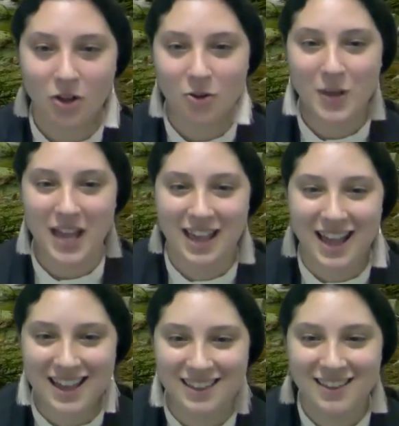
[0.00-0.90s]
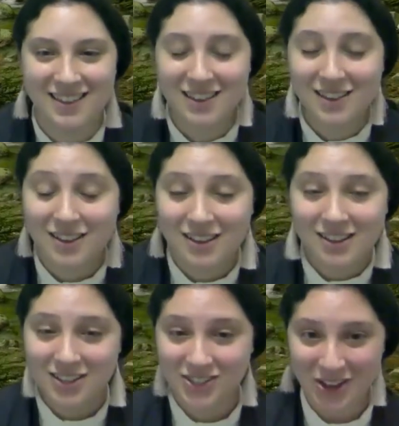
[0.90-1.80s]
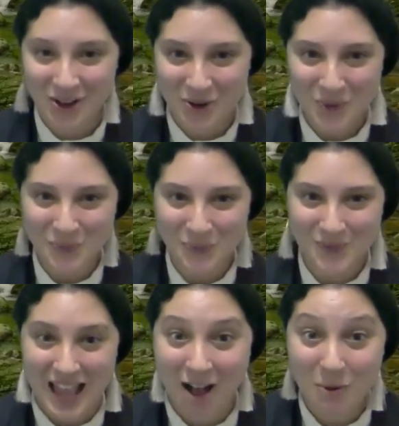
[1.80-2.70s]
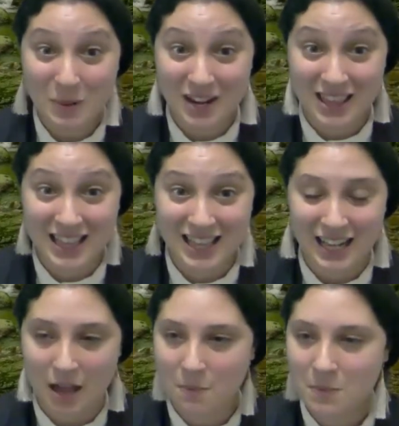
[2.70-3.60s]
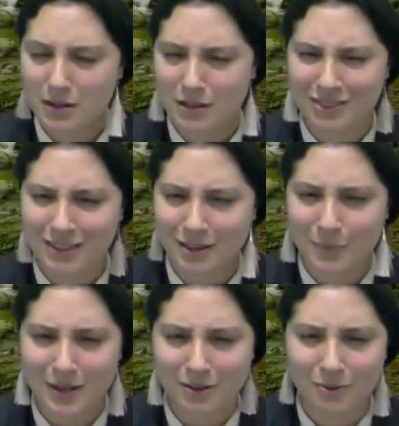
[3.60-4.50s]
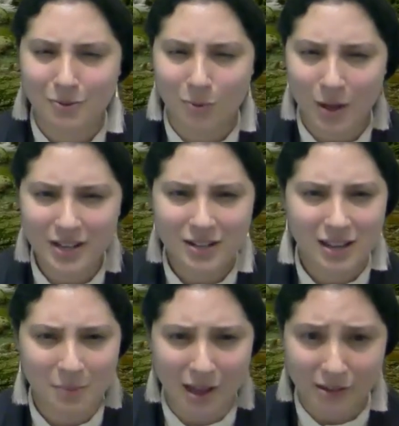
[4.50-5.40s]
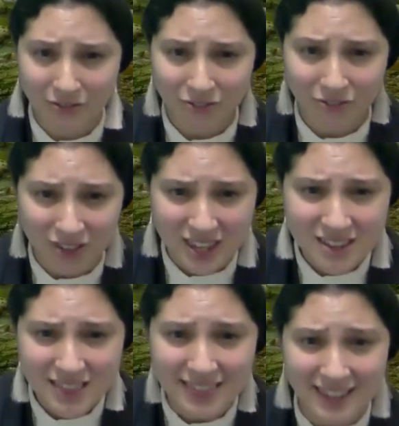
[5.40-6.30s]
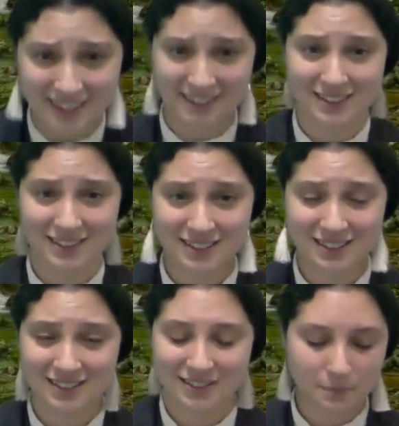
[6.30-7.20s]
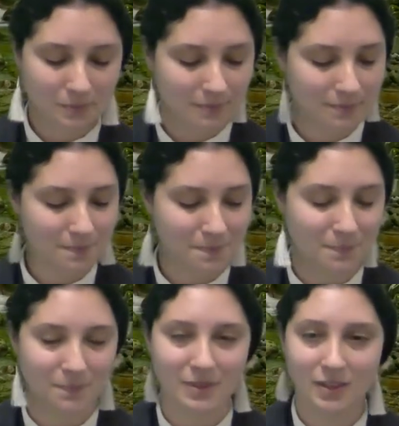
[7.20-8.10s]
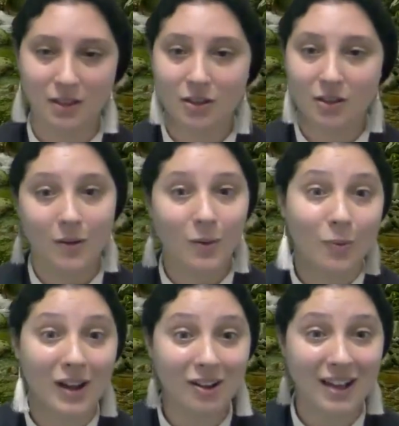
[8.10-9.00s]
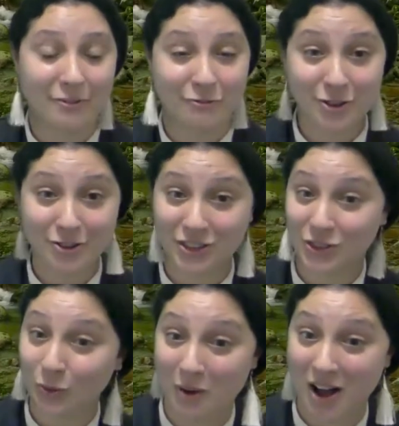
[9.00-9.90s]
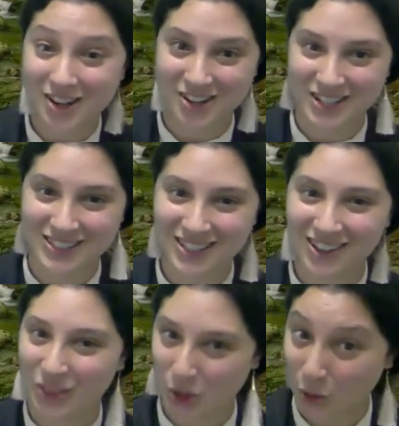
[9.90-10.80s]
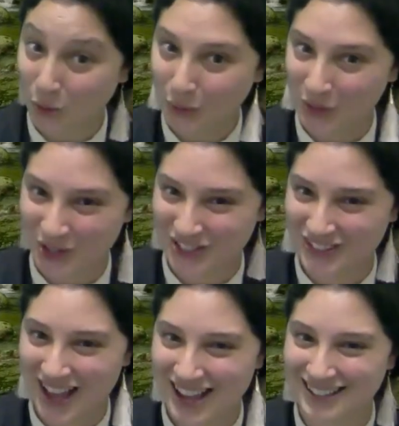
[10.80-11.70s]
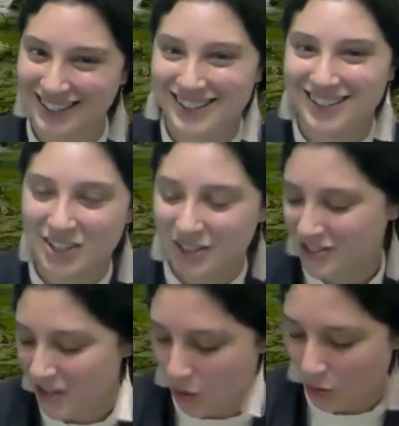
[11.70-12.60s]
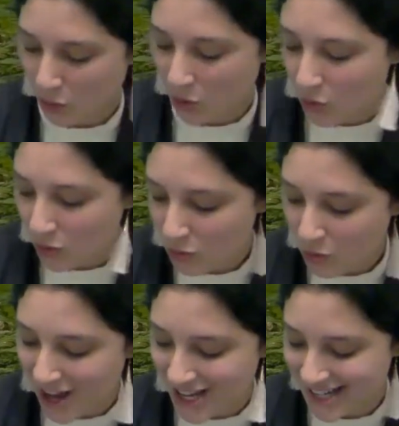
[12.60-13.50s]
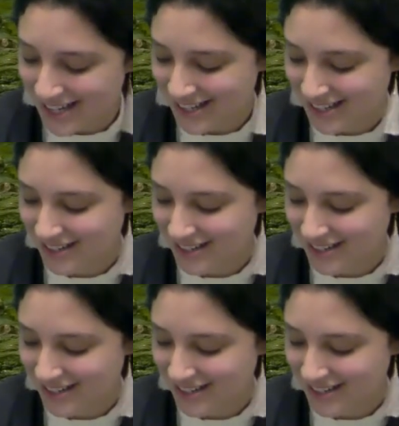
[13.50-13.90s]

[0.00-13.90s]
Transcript: Okay. So now I'm gonna I'm gonna think about what am I feeling? Hmm. Well, I feel that the water is on the cooler side. So cool water.